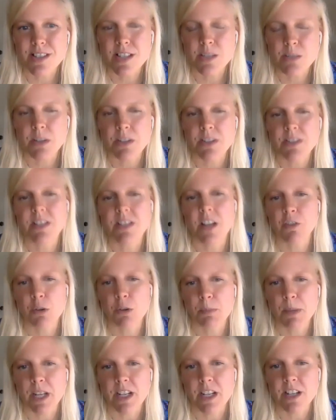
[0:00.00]
as well as
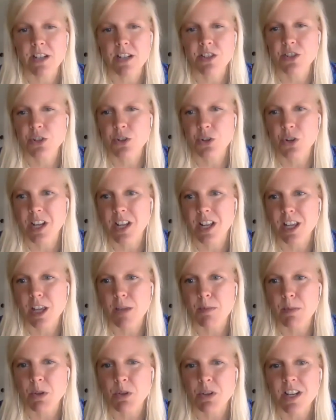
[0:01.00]
government, industry, and
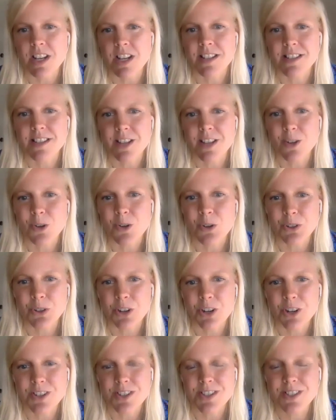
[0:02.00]
community
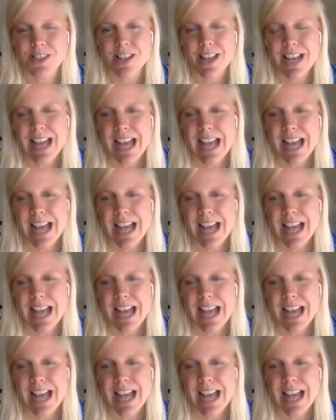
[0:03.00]
stakeholders.